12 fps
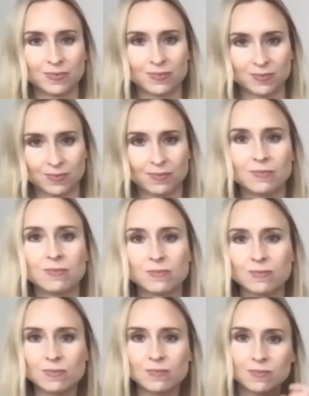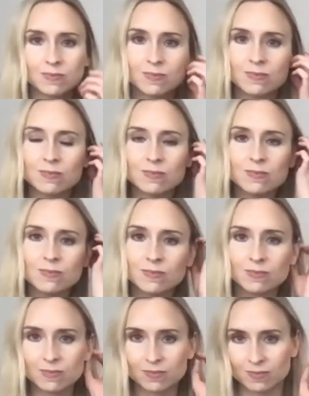
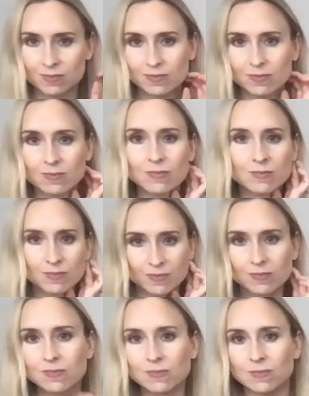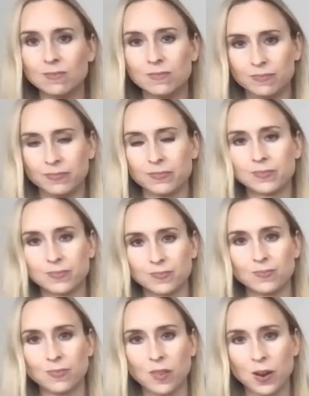
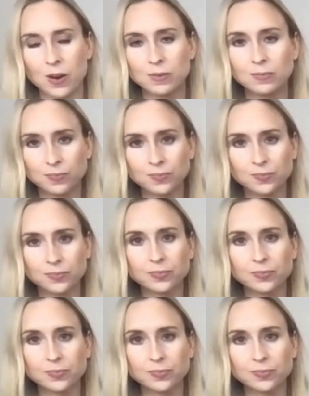This person isn't speaking.